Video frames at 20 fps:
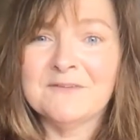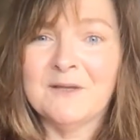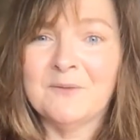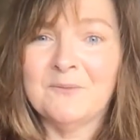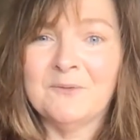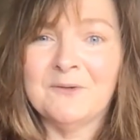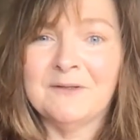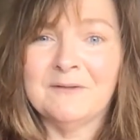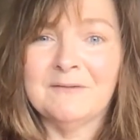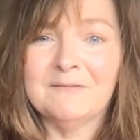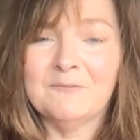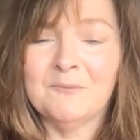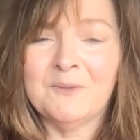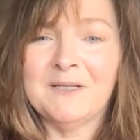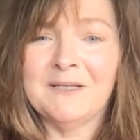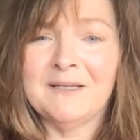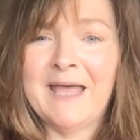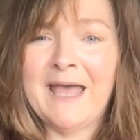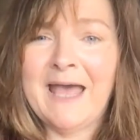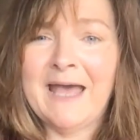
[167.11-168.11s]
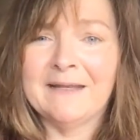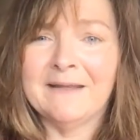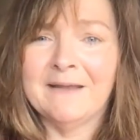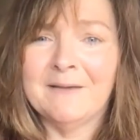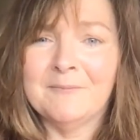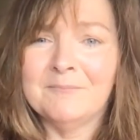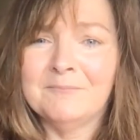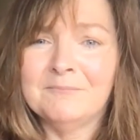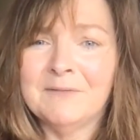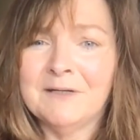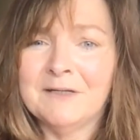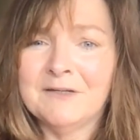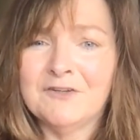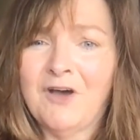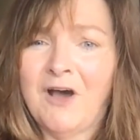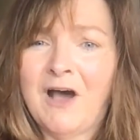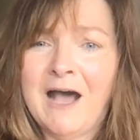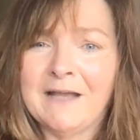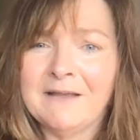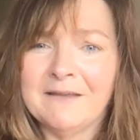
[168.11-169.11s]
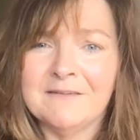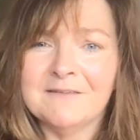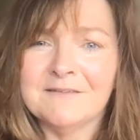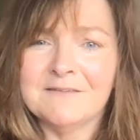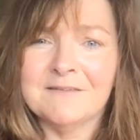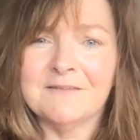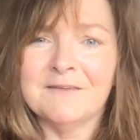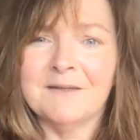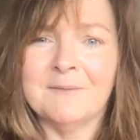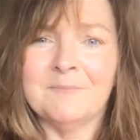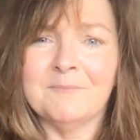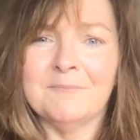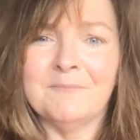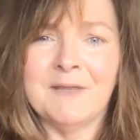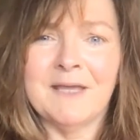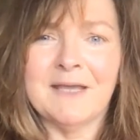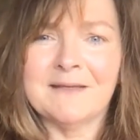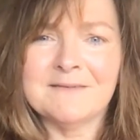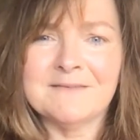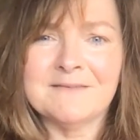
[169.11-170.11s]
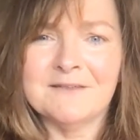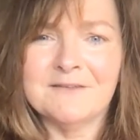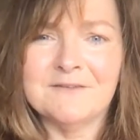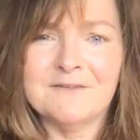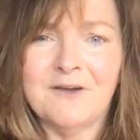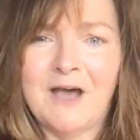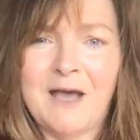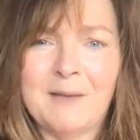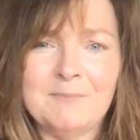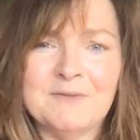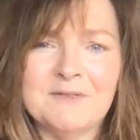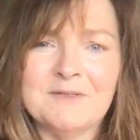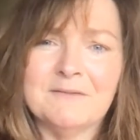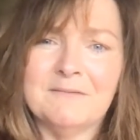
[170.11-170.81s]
that we'll add a dog into the mix, adopt